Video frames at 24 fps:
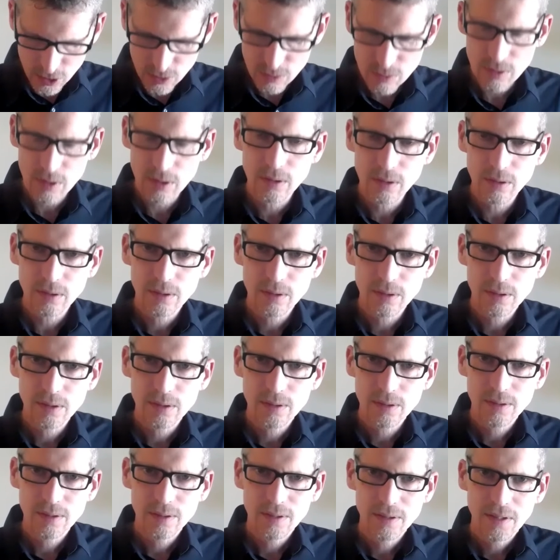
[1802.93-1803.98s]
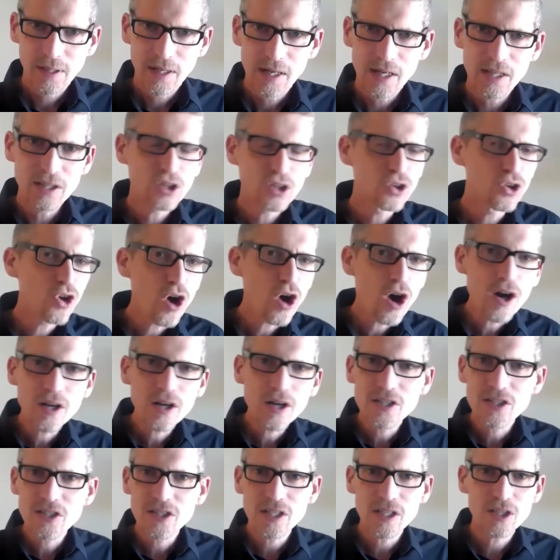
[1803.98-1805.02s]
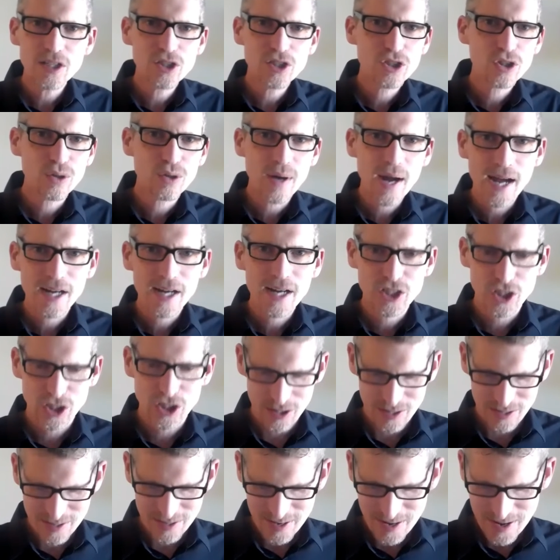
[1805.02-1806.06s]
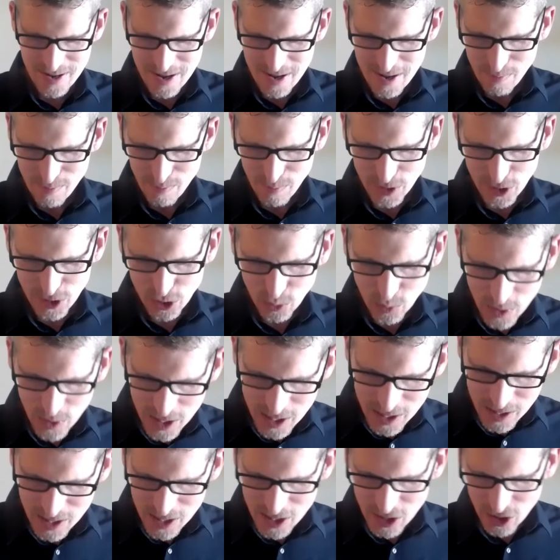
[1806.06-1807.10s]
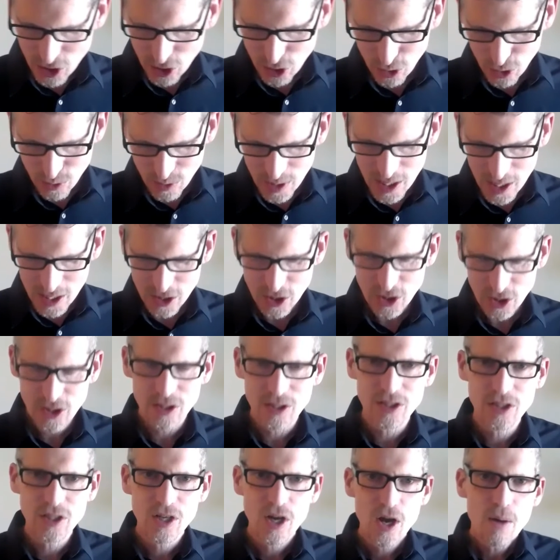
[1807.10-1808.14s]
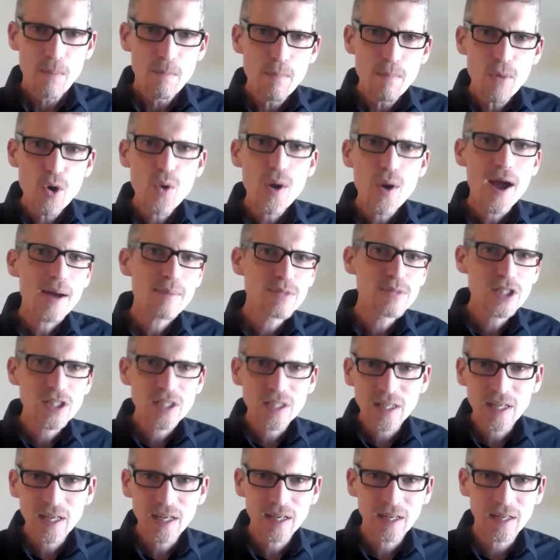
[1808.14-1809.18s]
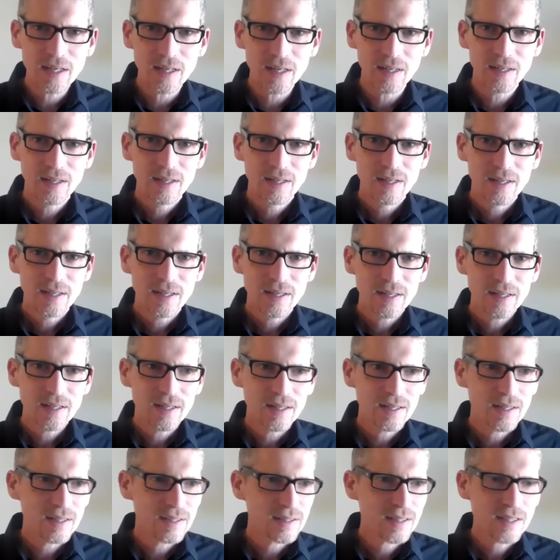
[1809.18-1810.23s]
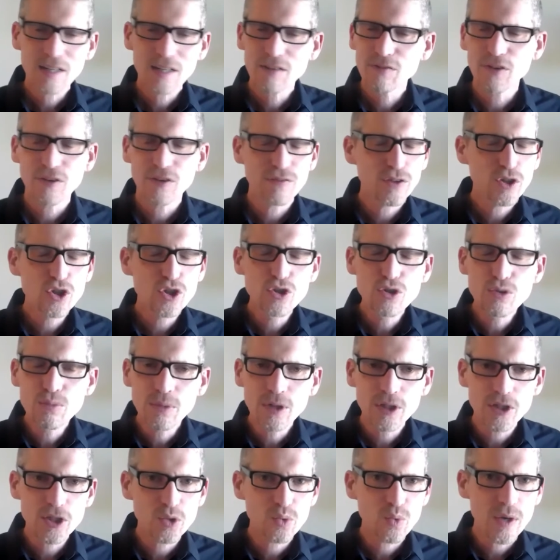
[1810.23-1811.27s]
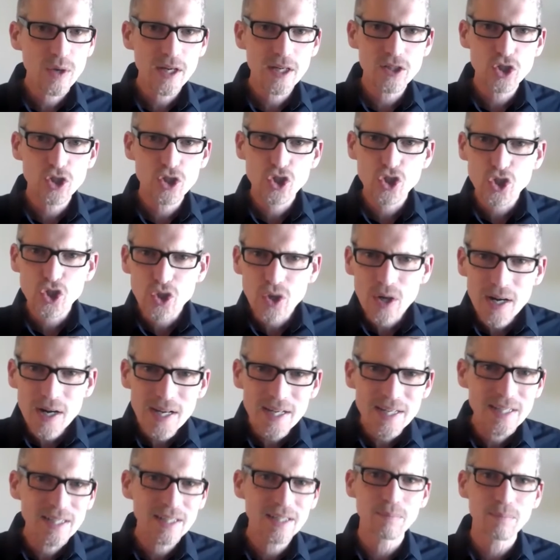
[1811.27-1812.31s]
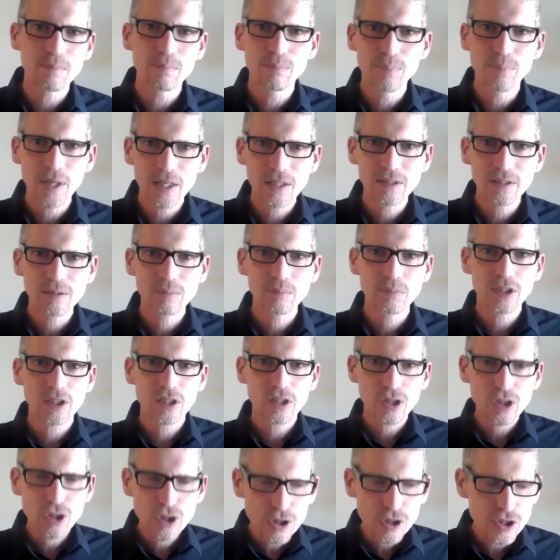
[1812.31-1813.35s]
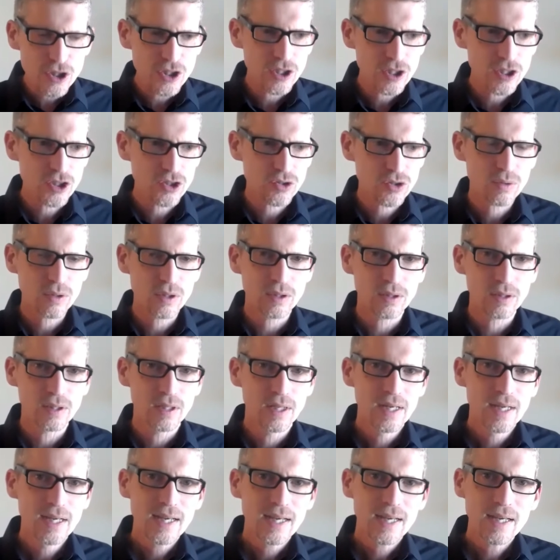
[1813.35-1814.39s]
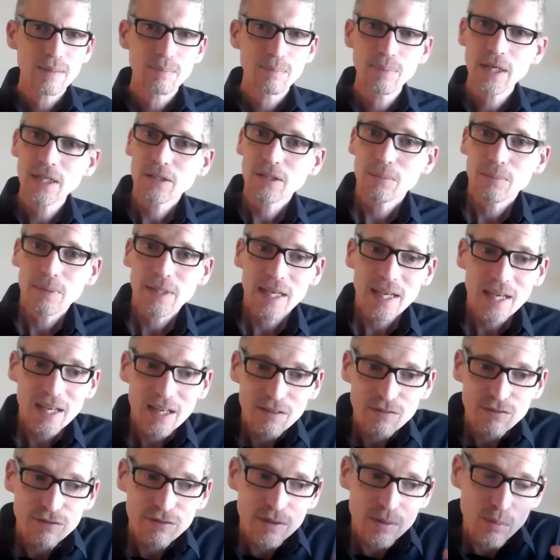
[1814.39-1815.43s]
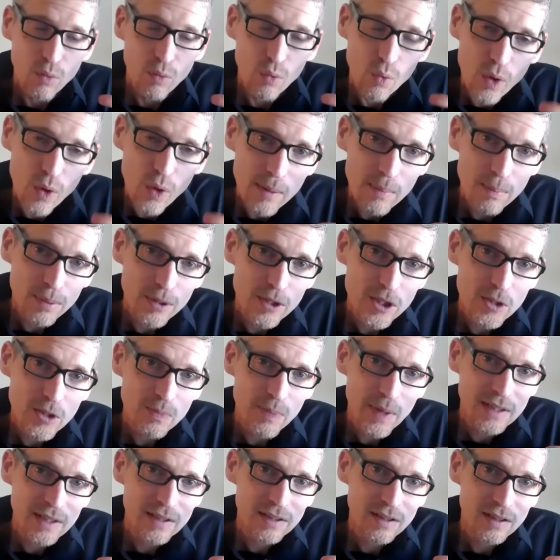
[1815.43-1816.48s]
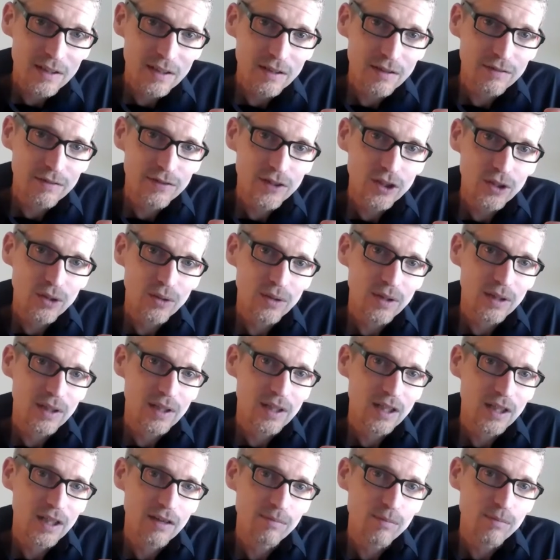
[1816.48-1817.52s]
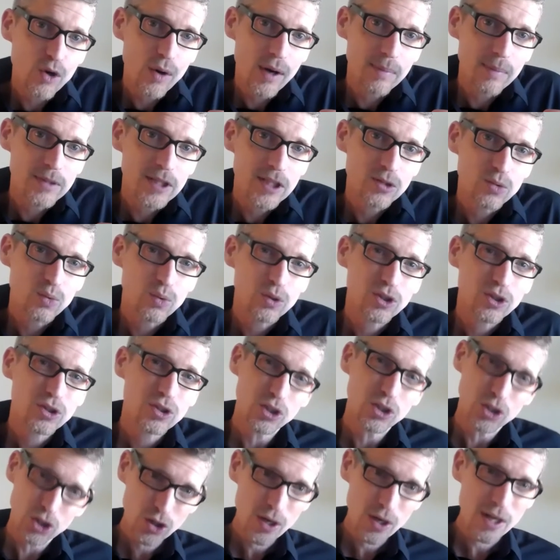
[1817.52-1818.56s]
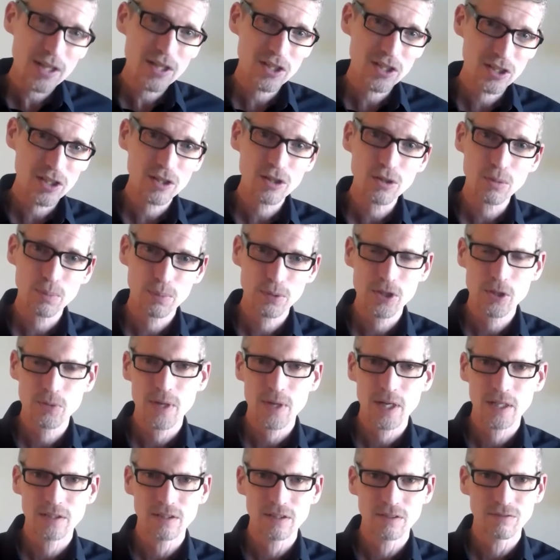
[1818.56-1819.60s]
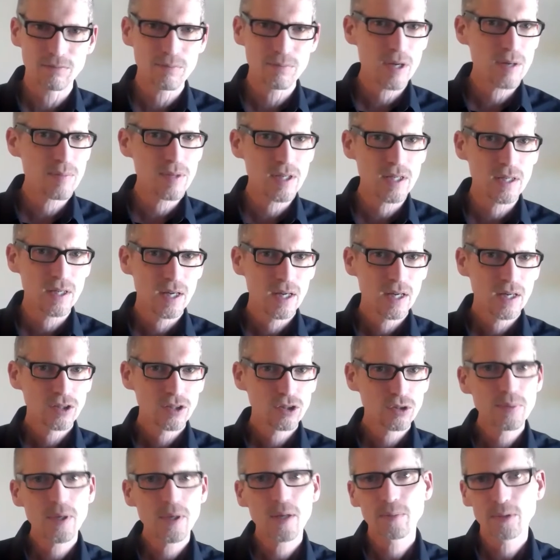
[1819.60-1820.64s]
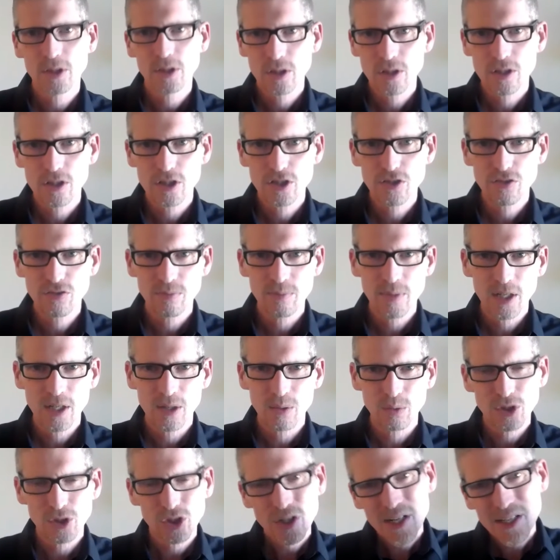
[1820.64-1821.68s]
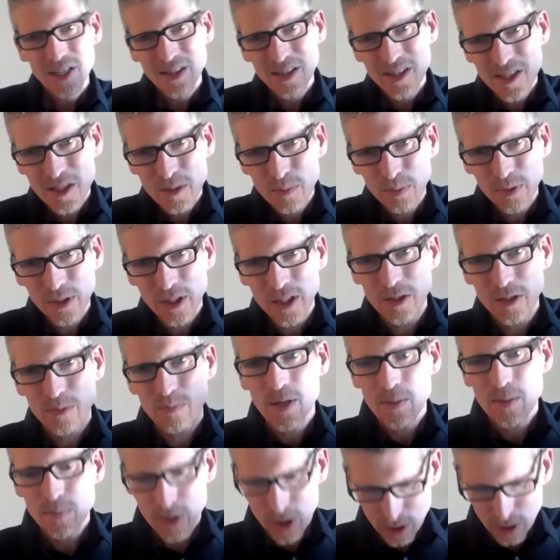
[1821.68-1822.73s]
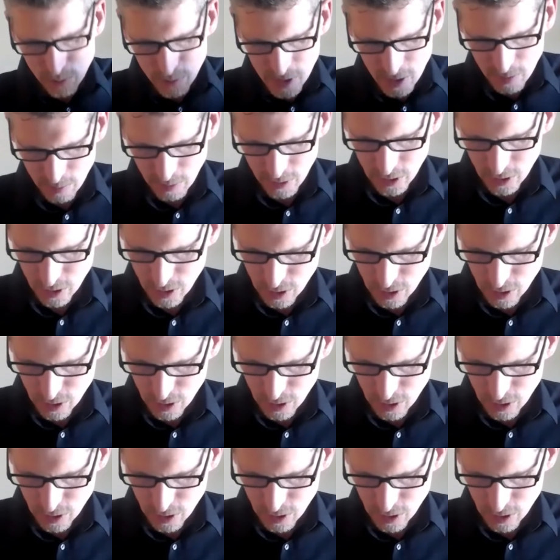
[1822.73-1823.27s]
Israel. In the longest interaction between these two nations, Moab's king, in kind of a humorous way, is trying to get Balaam to curse Israel. And Balaam can't from one perspective. So the king of Moab says, "Well, try this other perspective. Maybe you'll be able to curse from there. Well, try this place. Maybe you'll be able